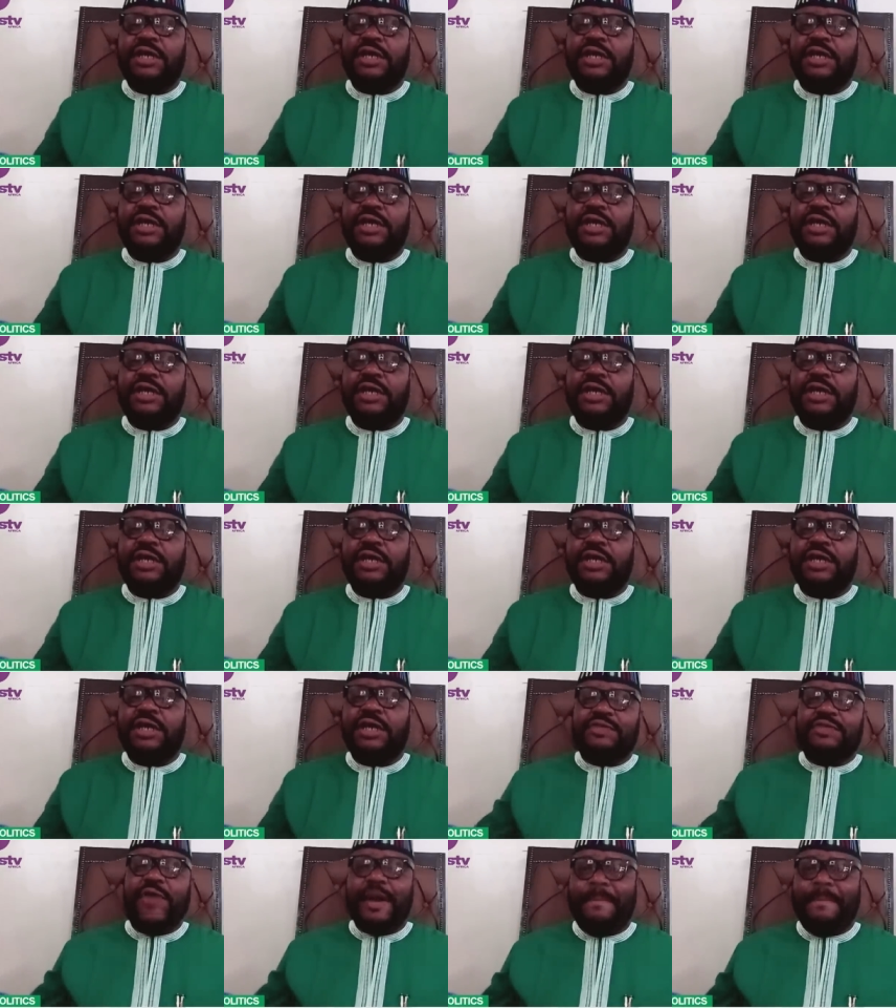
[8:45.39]
that one
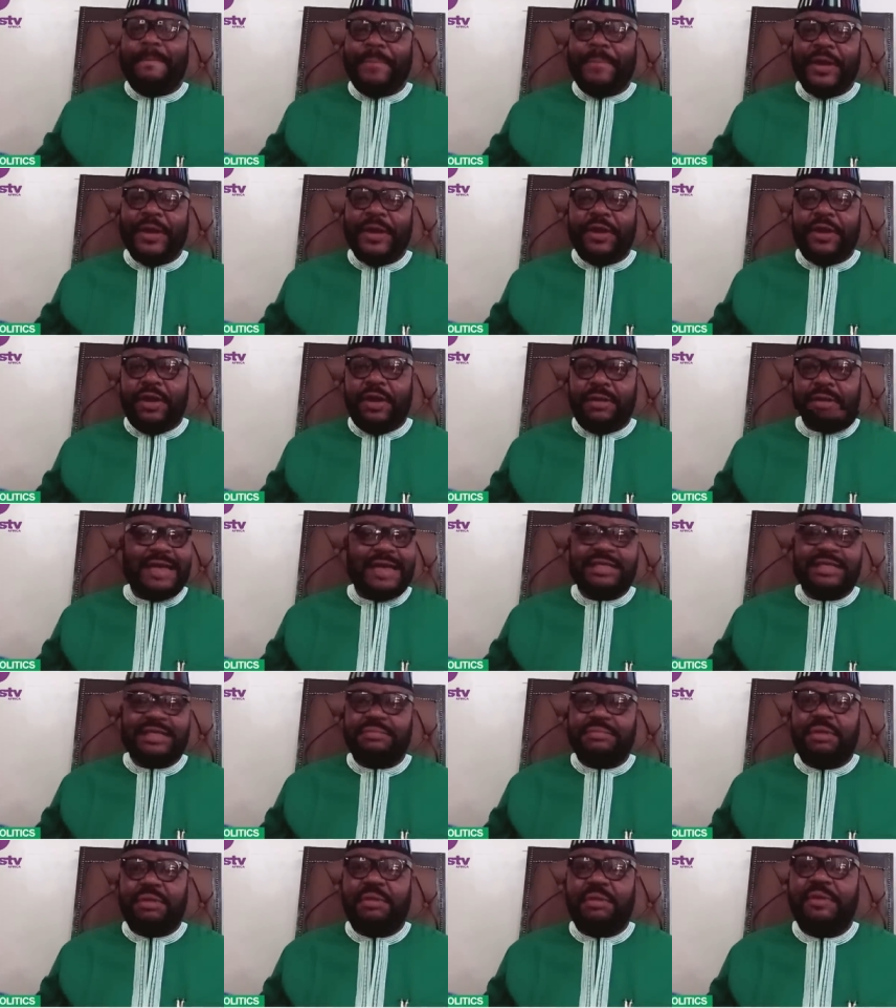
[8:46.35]
is for a period,
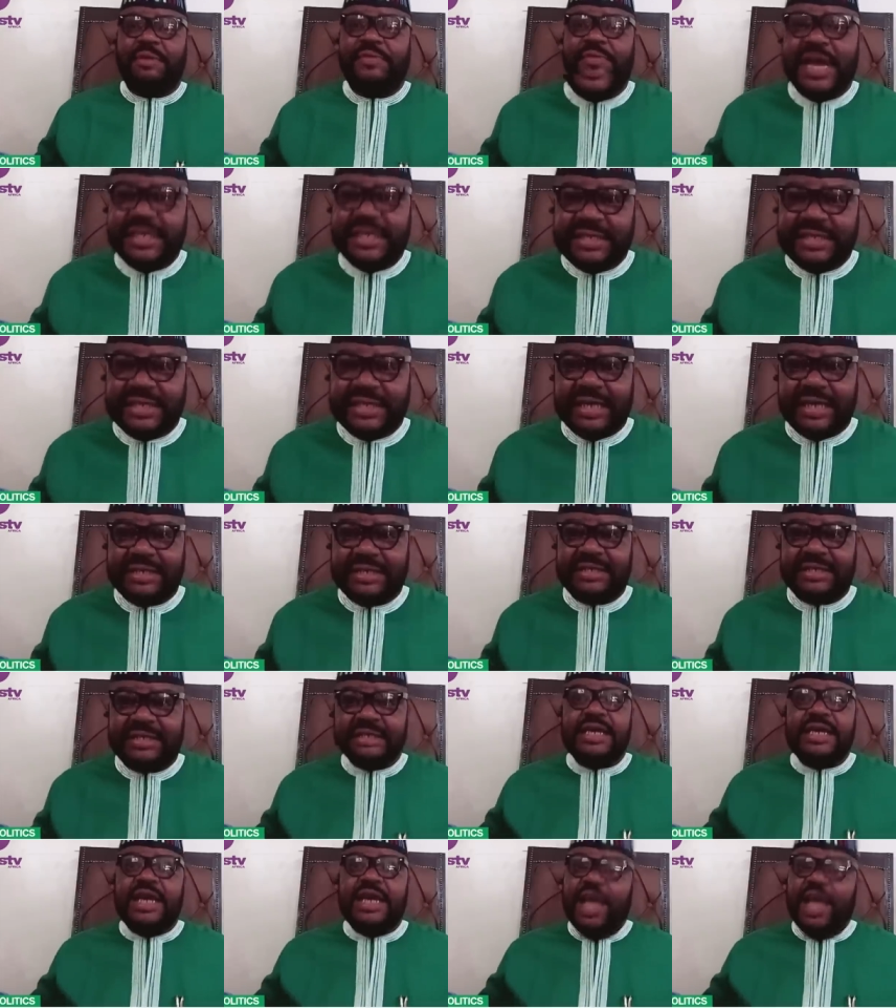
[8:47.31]
maximum of eight years.